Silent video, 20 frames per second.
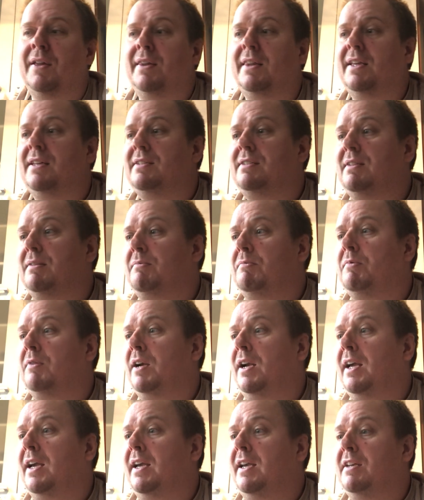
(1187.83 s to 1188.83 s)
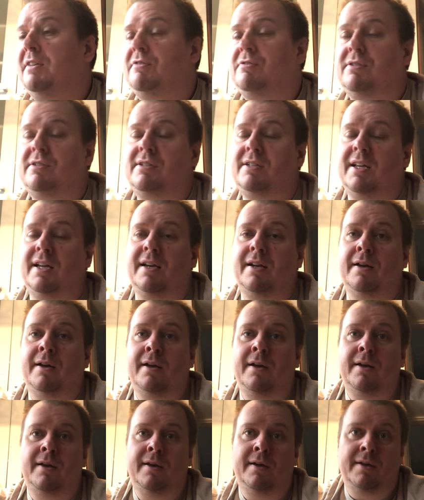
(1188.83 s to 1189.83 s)
There's some really interesting
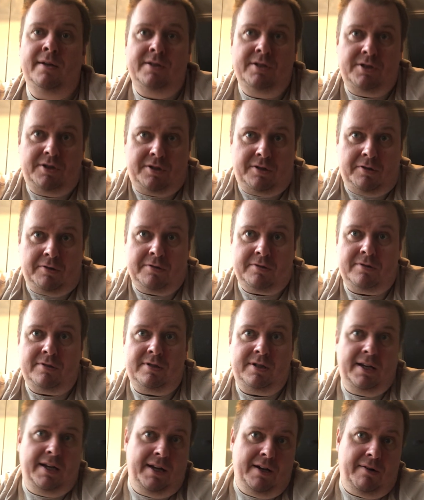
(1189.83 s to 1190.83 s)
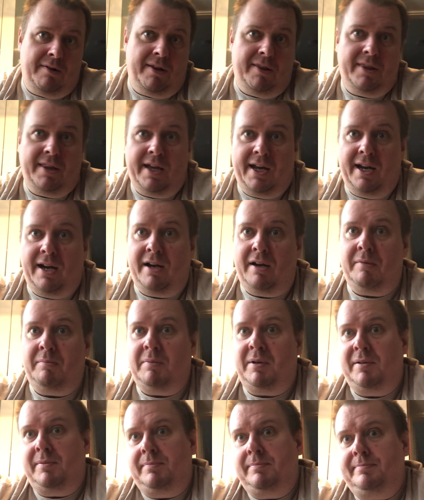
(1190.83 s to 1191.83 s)
songs here and there,
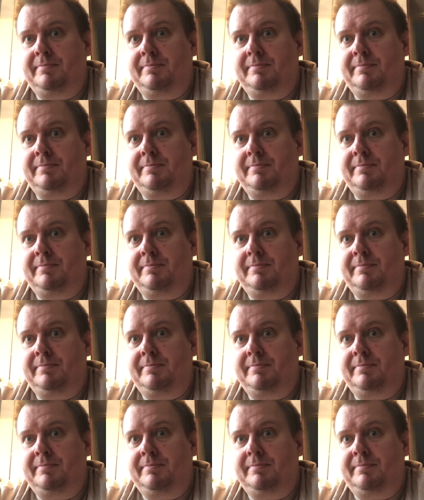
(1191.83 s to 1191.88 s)
but